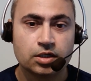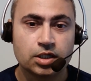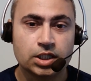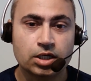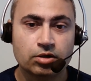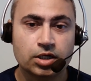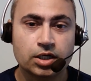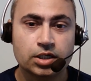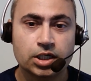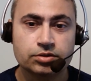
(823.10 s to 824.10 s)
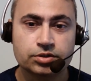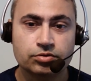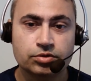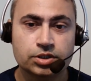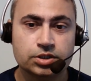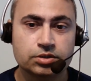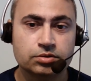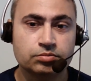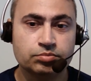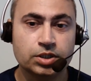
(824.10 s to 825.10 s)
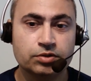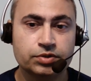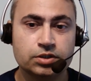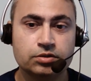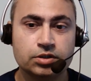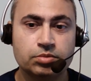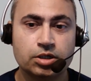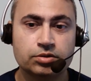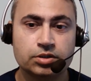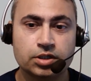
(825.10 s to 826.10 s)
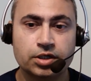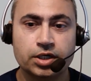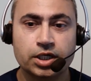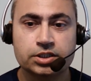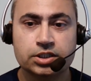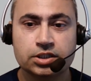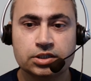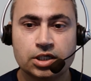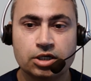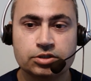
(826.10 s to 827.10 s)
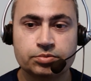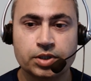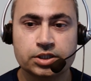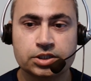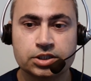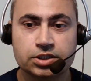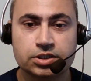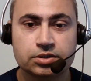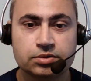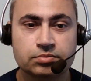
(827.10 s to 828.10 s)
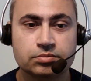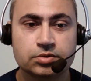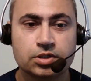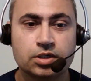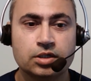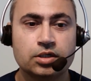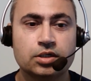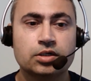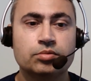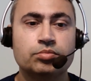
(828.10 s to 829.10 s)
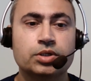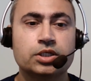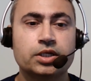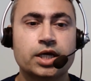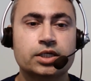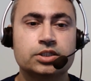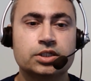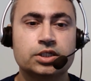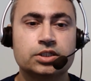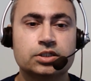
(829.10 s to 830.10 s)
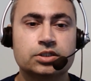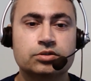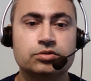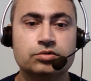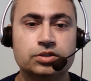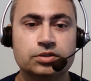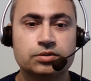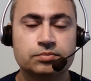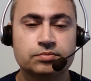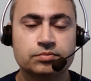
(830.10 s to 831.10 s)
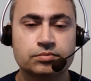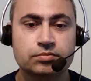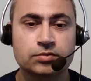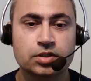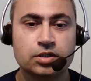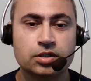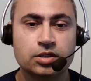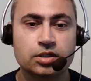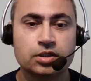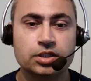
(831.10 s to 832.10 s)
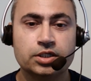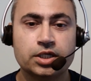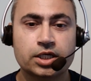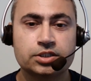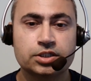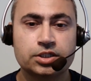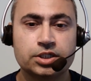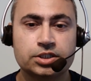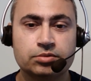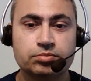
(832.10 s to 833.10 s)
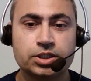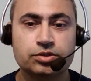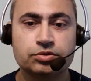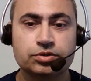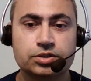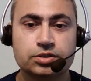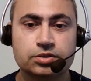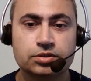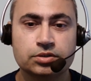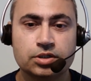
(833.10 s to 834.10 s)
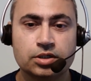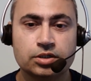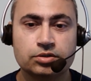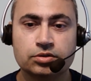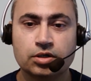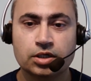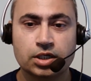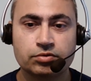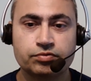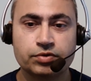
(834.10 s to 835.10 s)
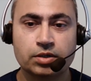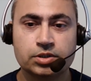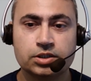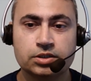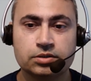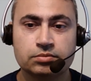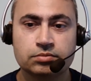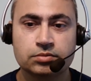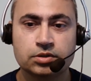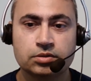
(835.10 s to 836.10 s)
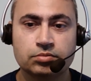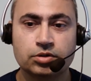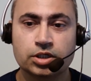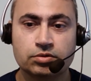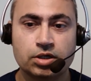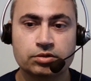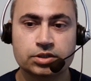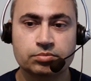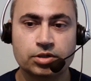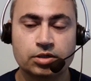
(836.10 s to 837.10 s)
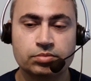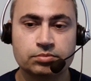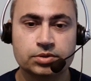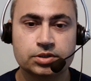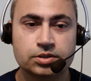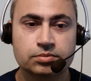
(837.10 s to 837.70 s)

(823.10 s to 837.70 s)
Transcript: Now, current house owners may feel good about rising house prices, but the next generation is screwed. The next generation may choose to not have a family because of housing problems.